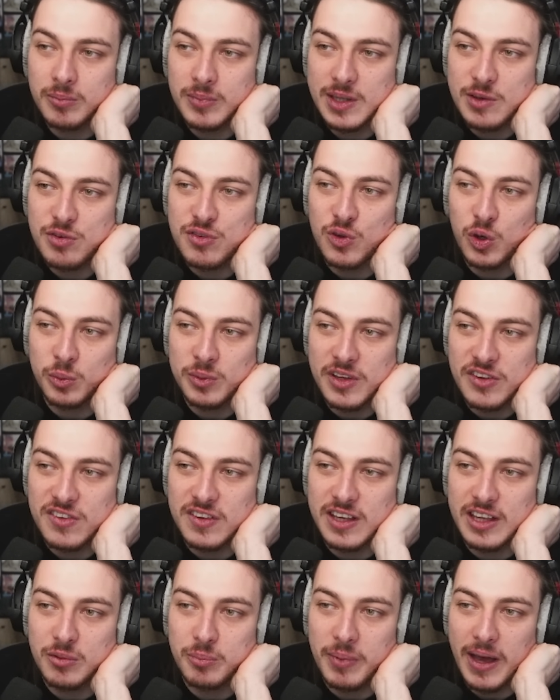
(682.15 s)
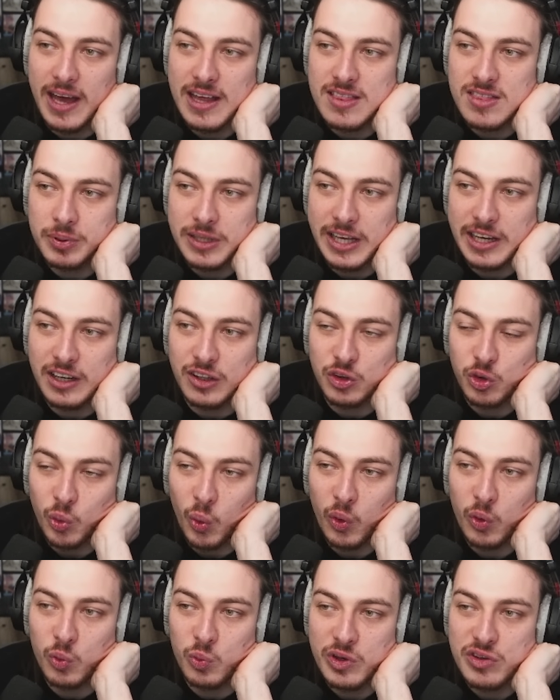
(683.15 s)
But if Storm doesn't get banned, playing a
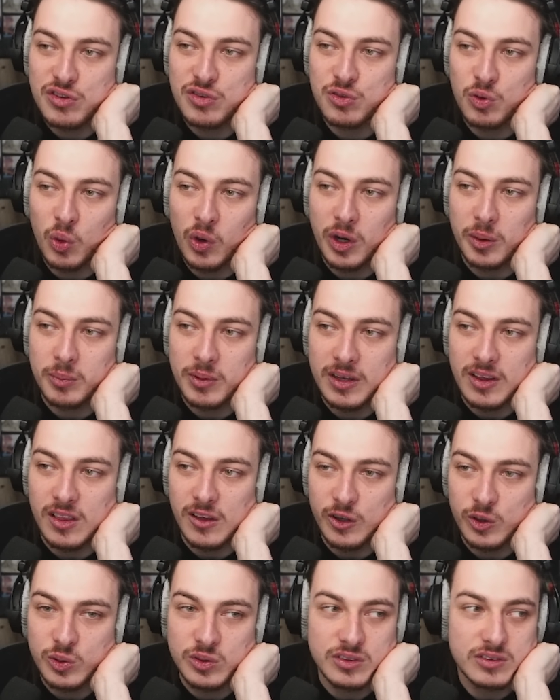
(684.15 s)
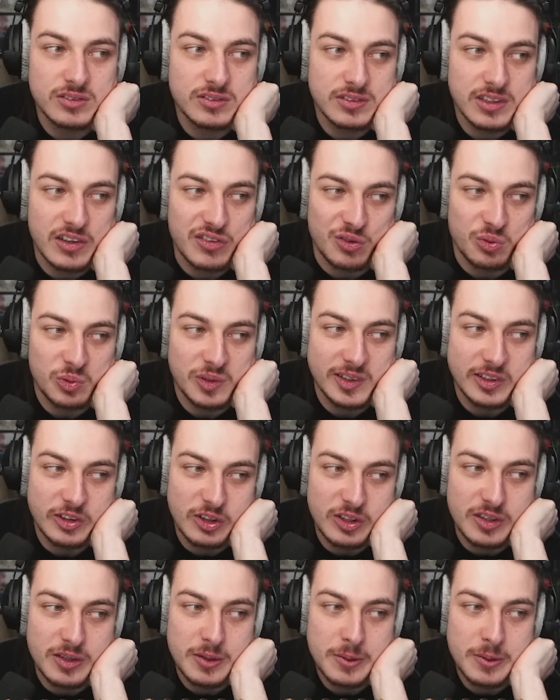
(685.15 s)
Thor with Storm alone is really good.